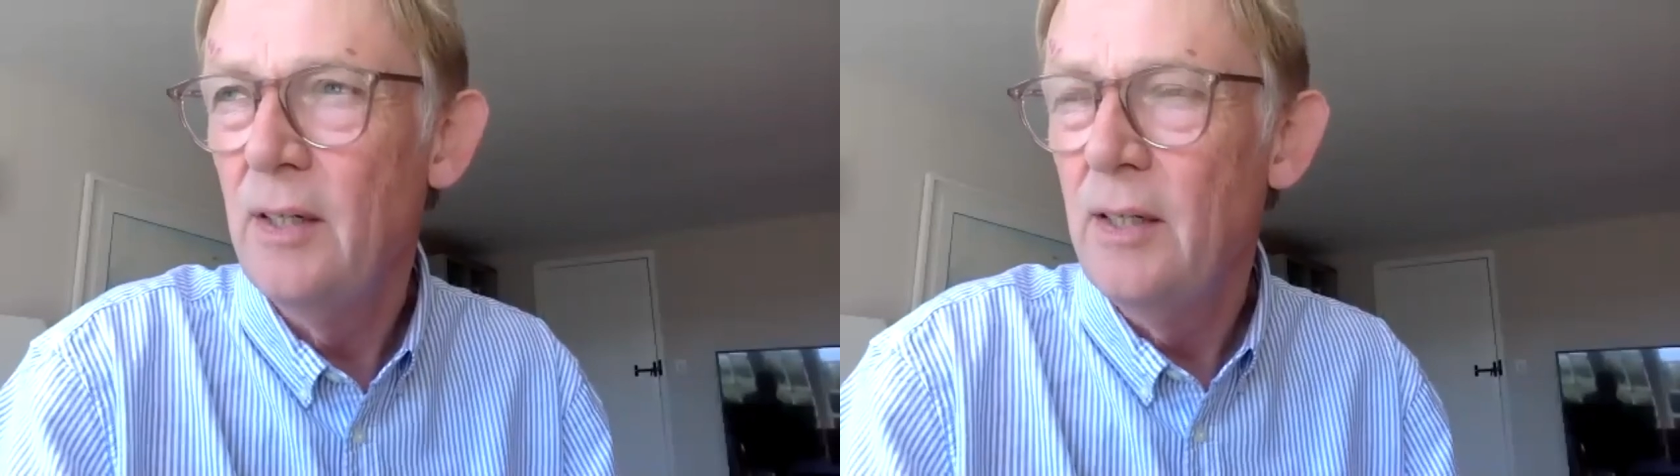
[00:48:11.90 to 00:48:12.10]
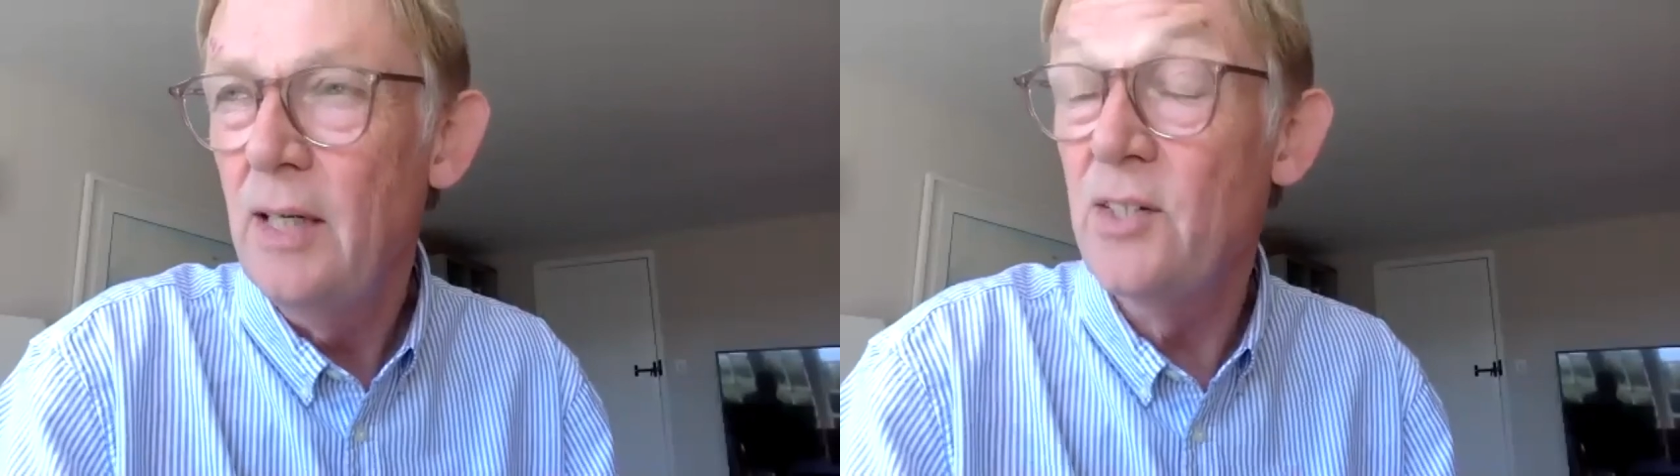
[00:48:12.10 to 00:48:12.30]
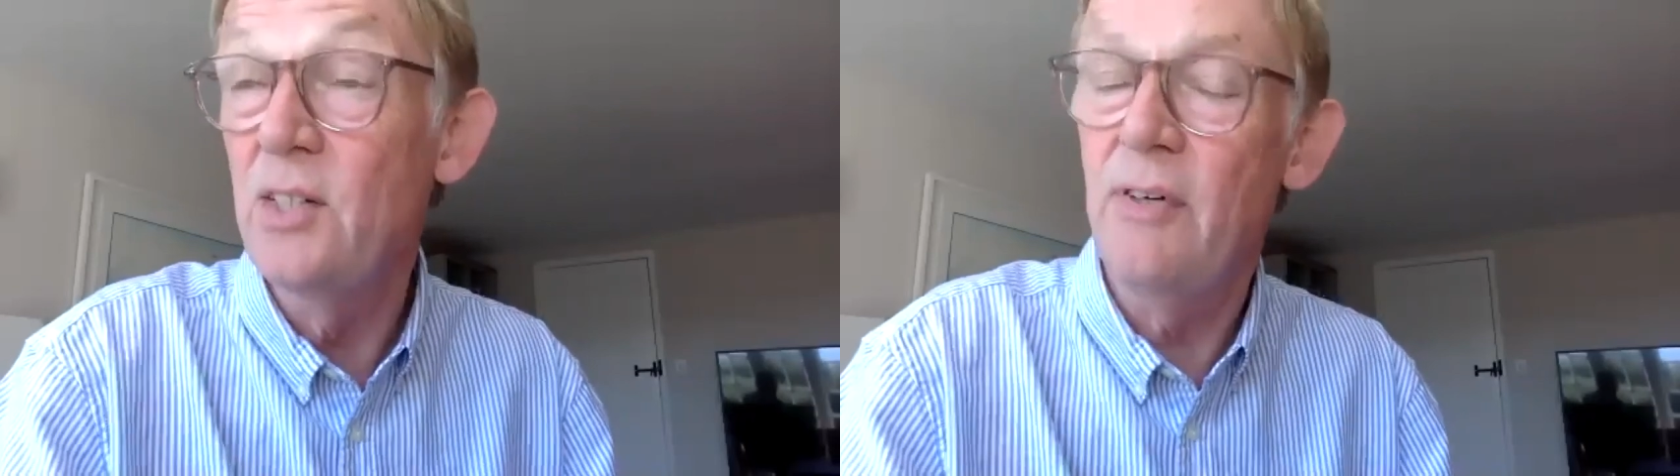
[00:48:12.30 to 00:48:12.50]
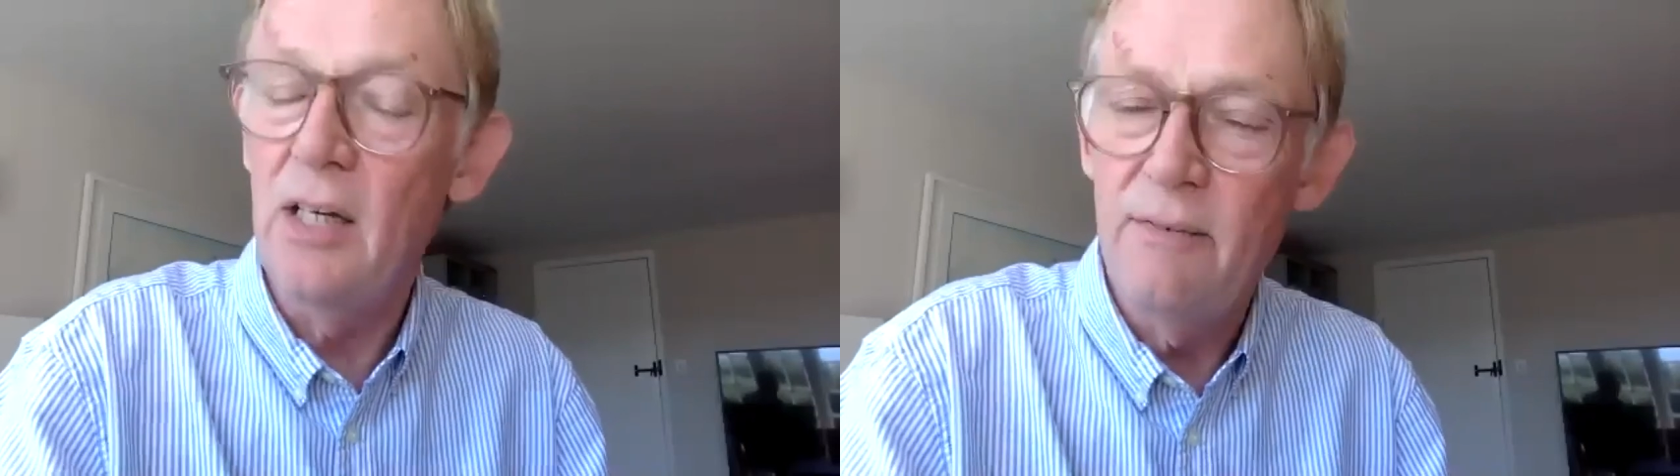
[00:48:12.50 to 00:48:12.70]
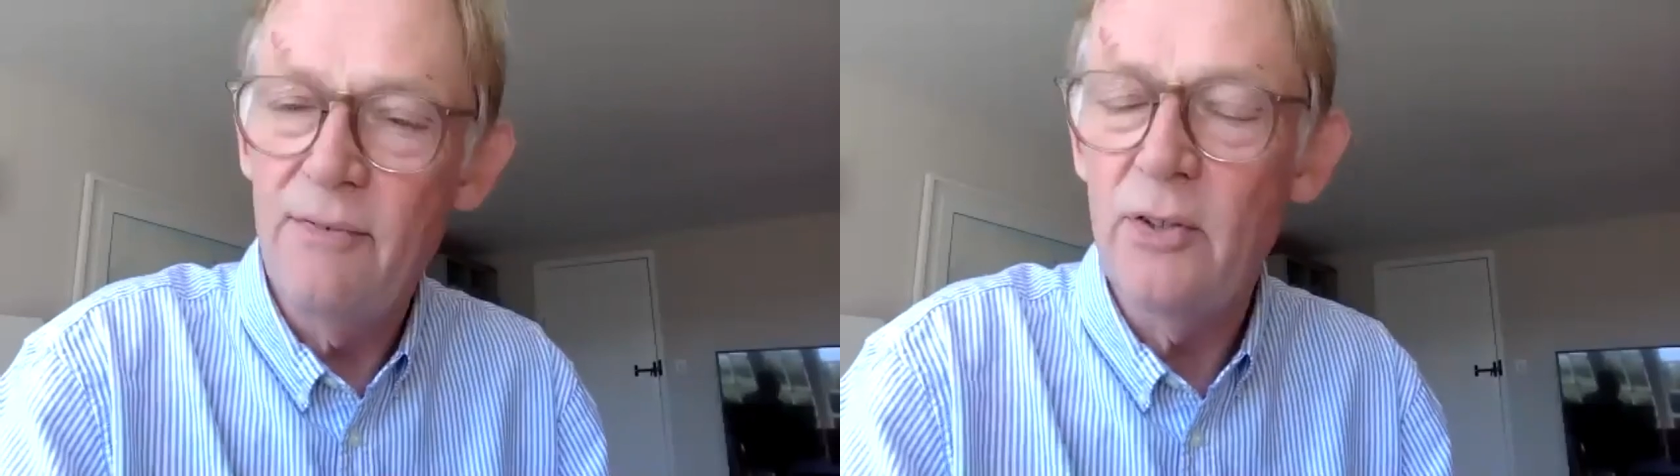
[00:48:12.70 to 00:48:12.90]
and
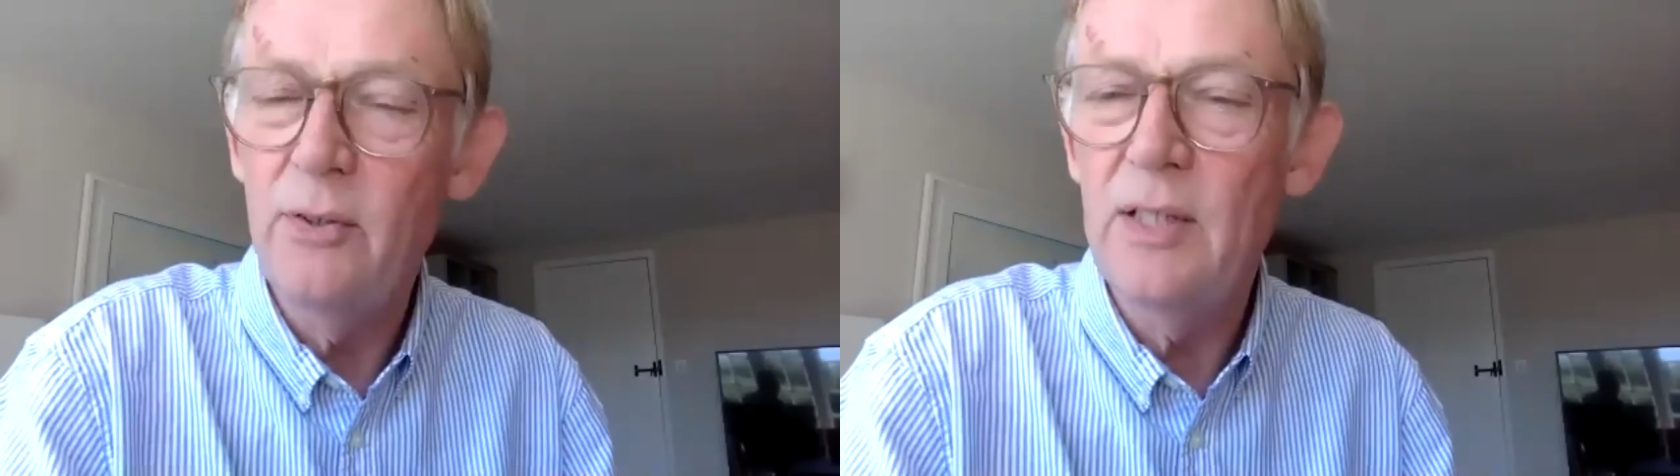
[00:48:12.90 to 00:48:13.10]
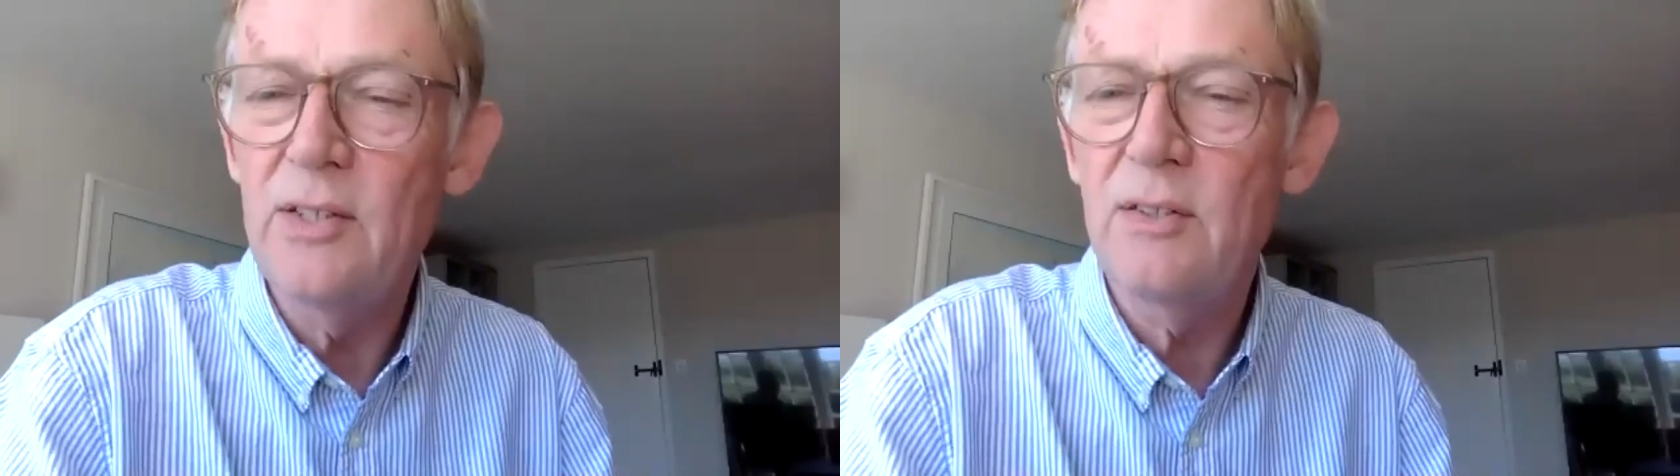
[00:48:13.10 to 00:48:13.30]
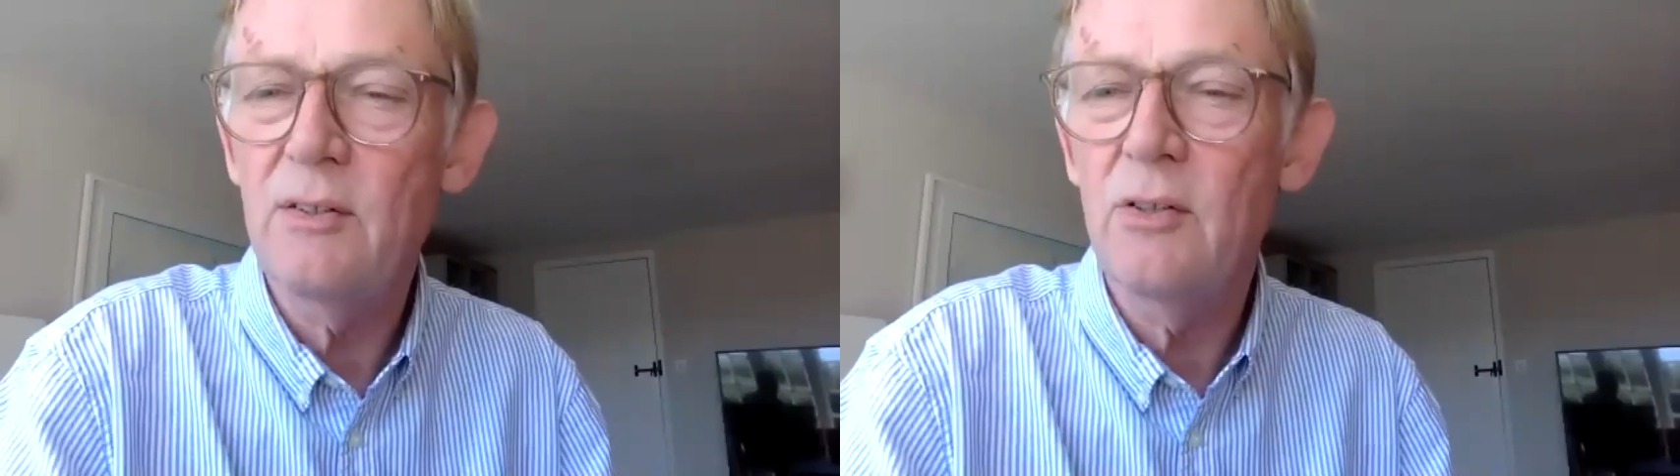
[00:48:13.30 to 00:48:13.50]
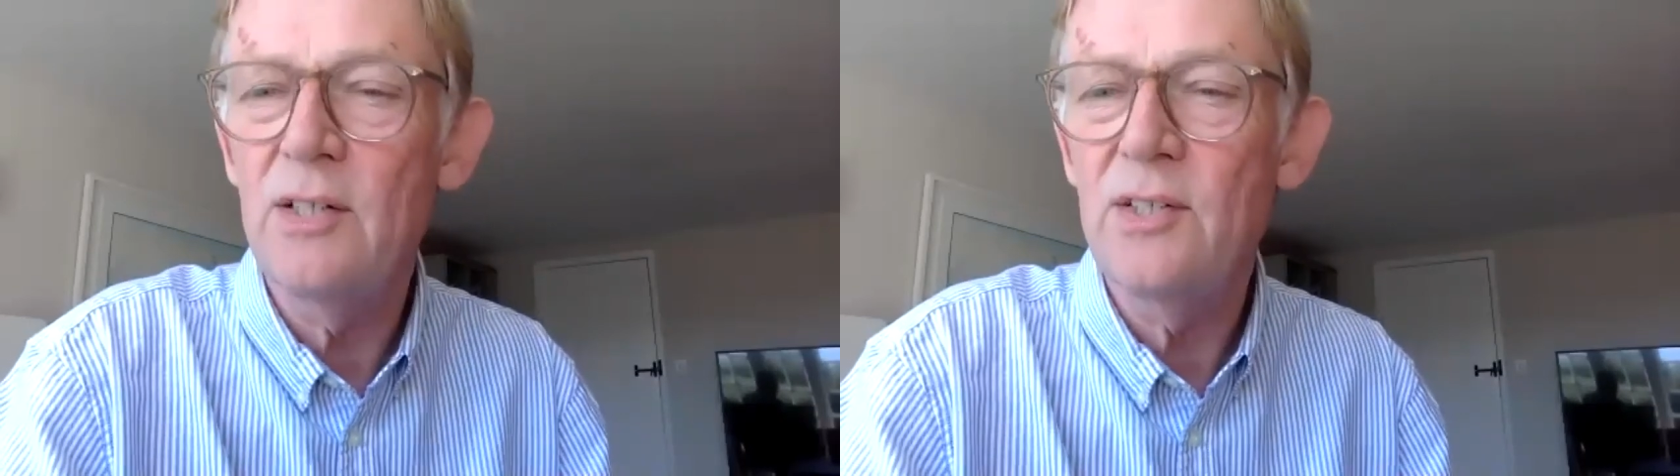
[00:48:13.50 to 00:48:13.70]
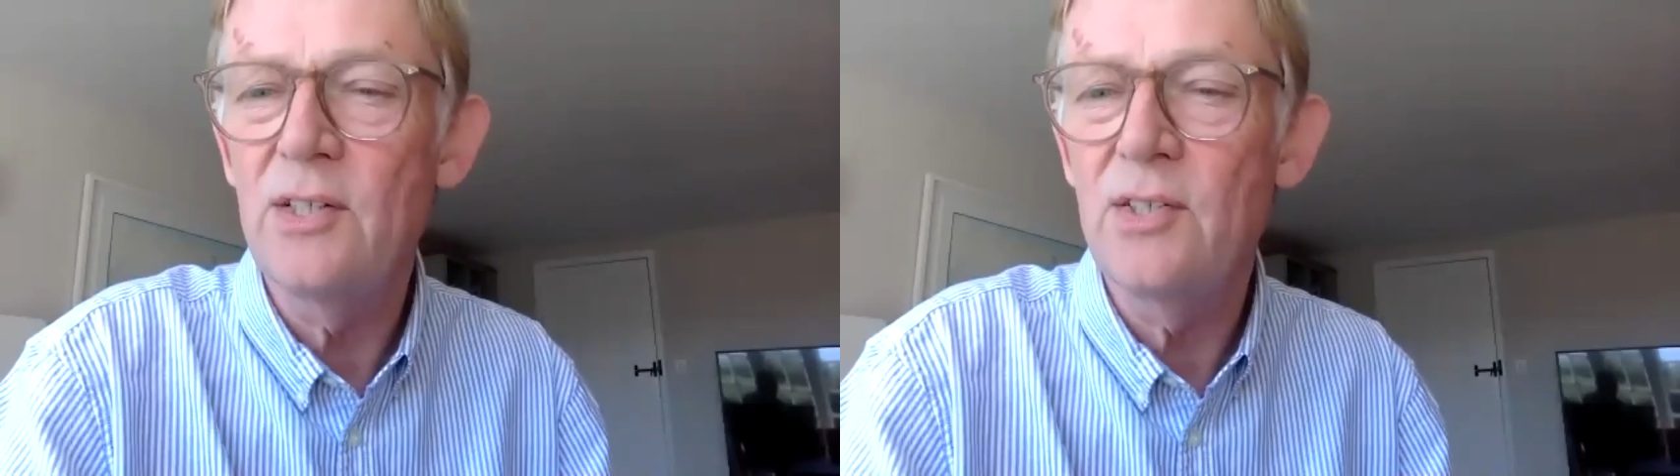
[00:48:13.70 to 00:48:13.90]
survive through this
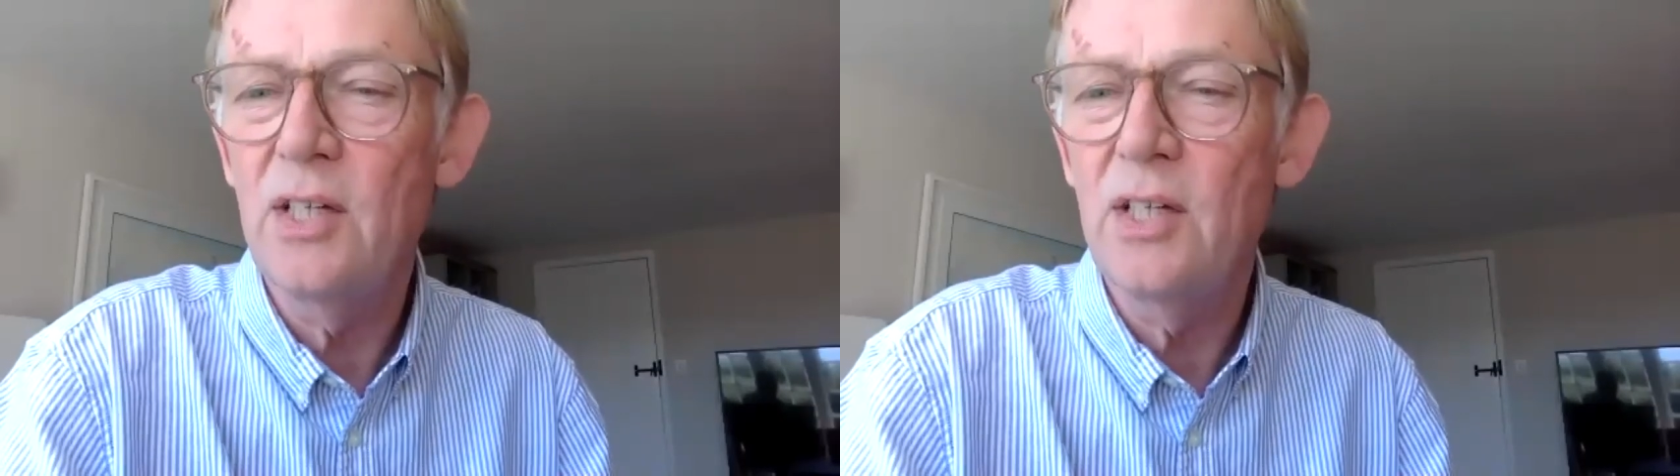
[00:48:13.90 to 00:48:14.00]
crisis.